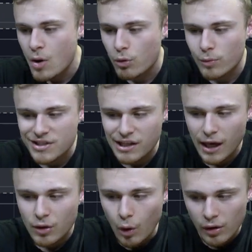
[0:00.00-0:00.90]
we're once
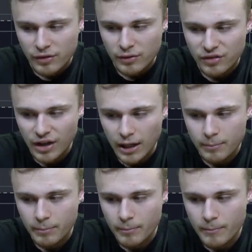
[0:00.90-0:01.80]
again also
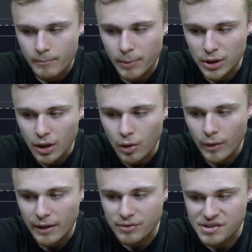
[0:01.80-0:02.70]
stuck
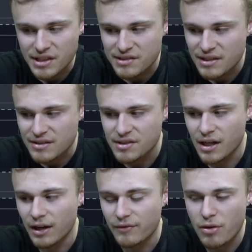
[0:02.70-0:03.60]
below a resistance
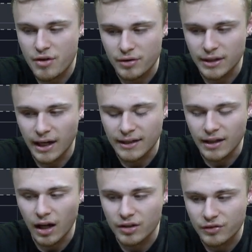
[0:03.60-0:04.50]
of
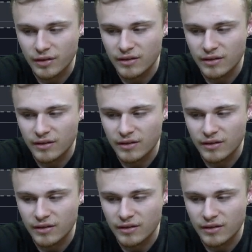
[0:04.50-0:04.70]
$39.